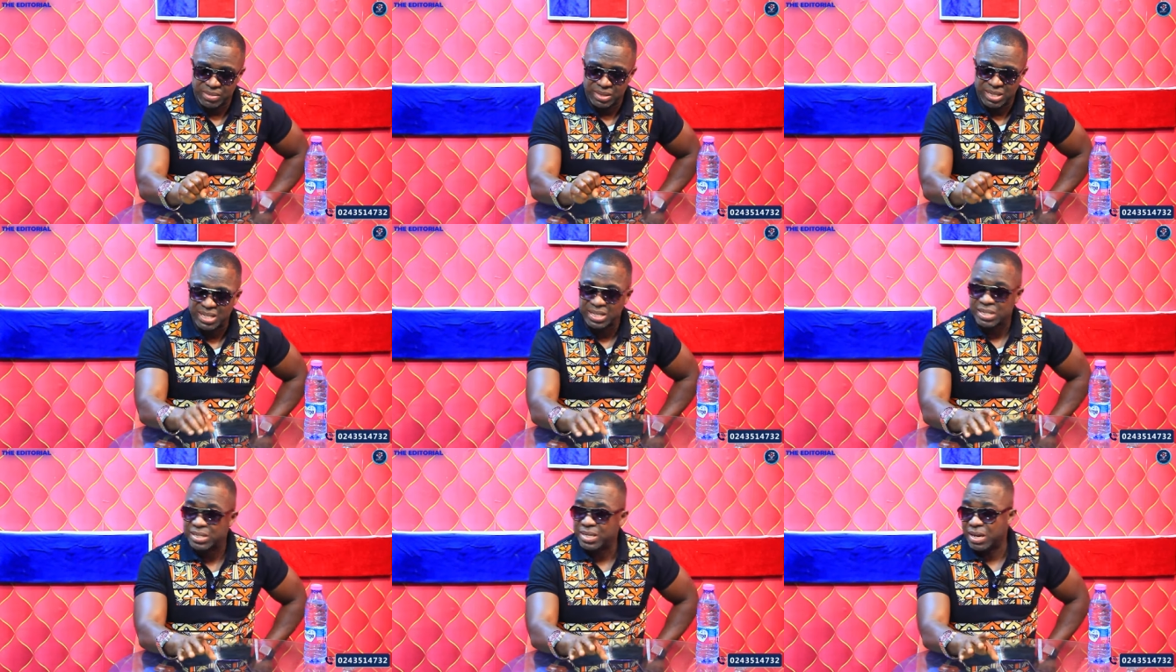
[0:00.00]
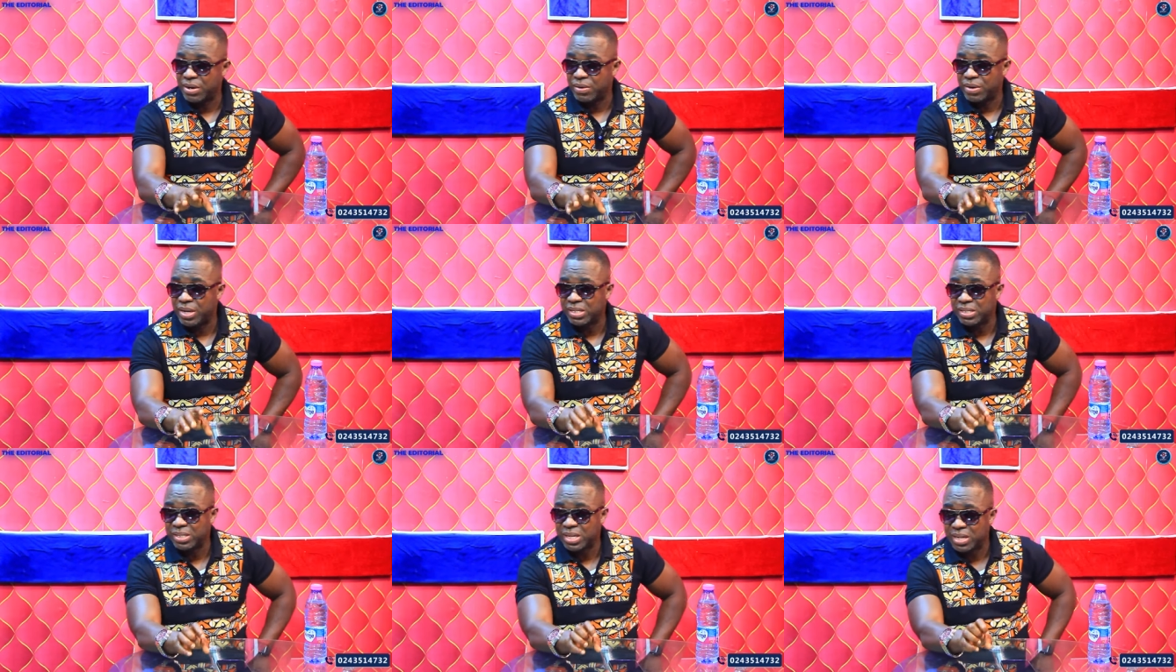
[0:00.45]
Digital
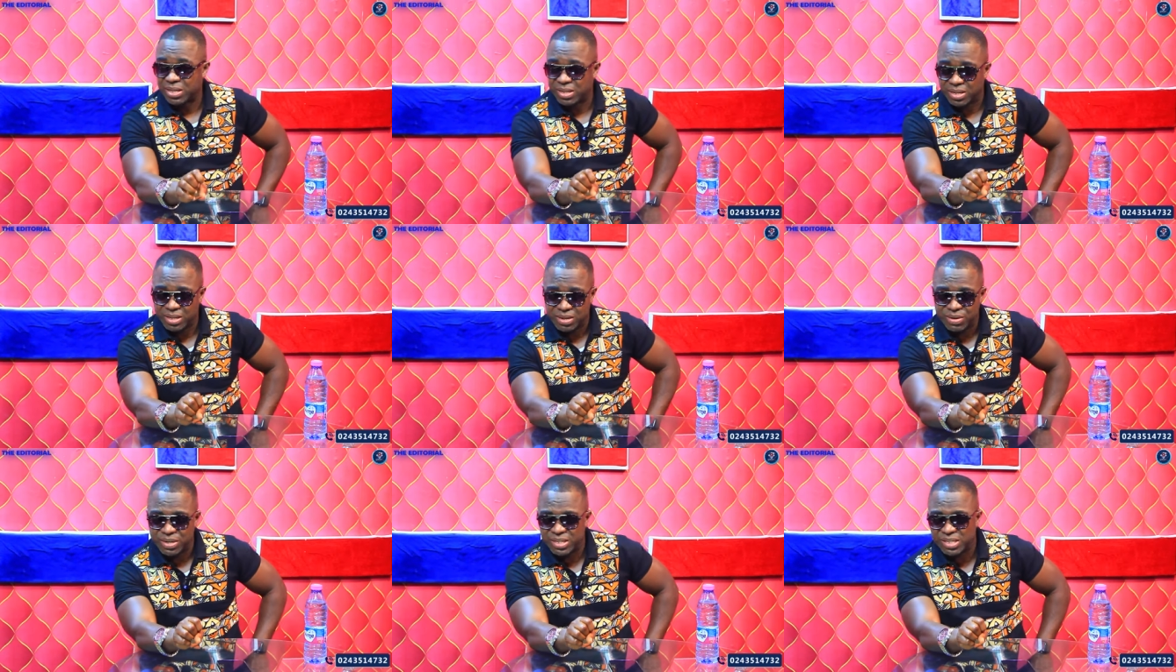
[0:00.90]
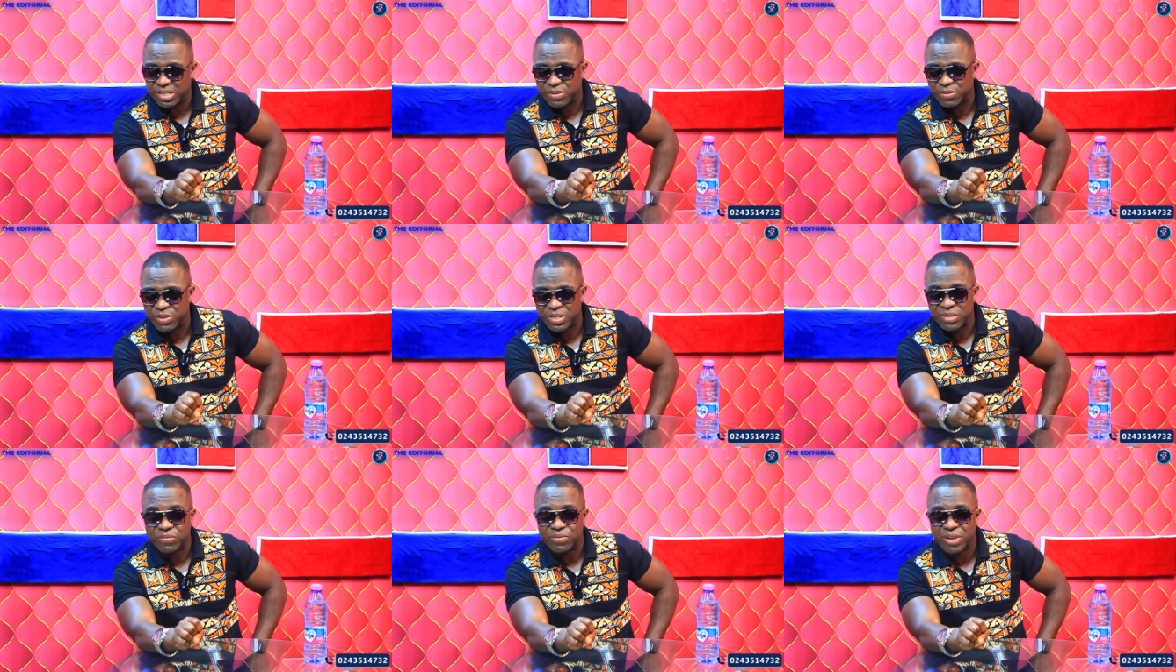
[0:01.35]
Rasta, Currency,
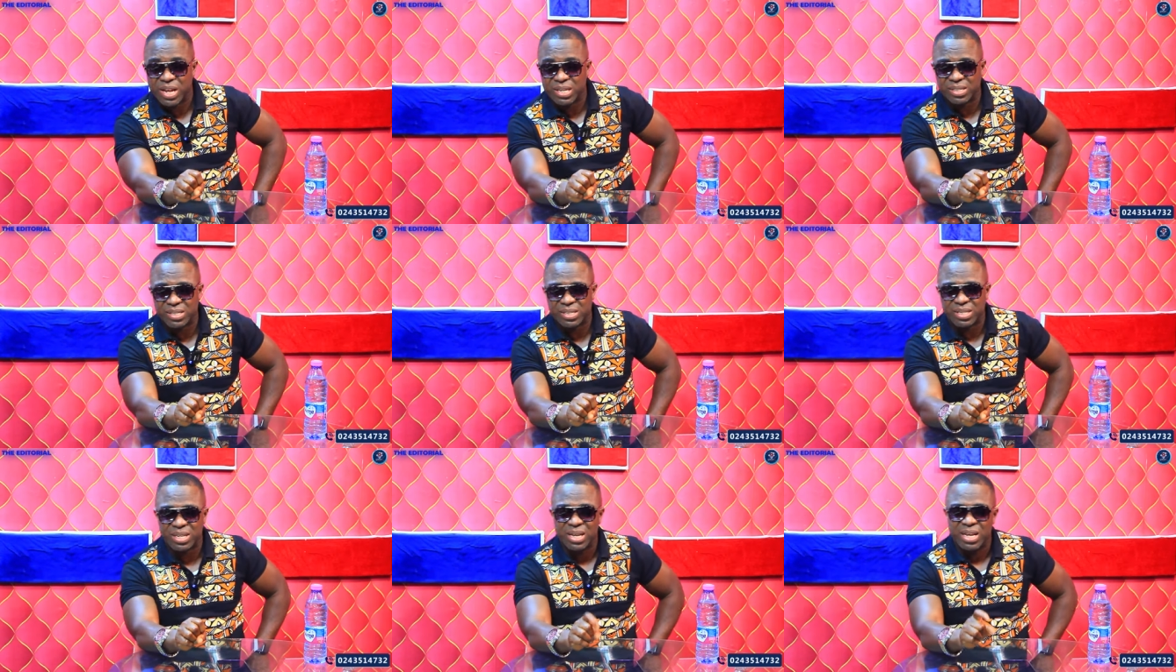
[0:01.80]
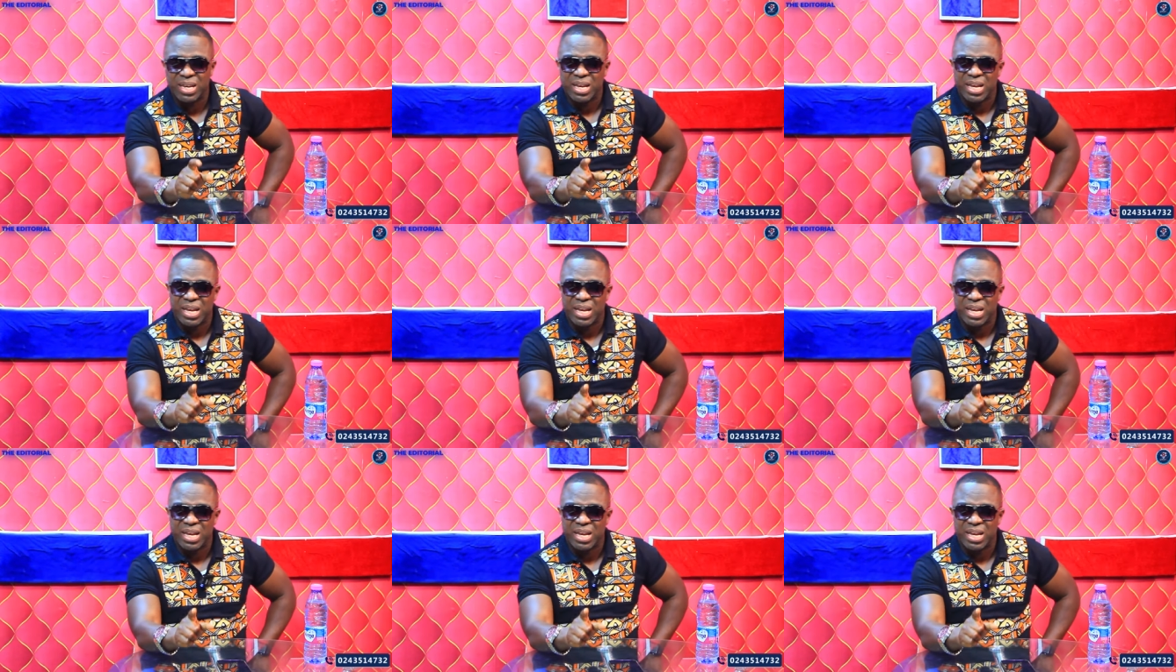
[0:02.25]
Richie Flex.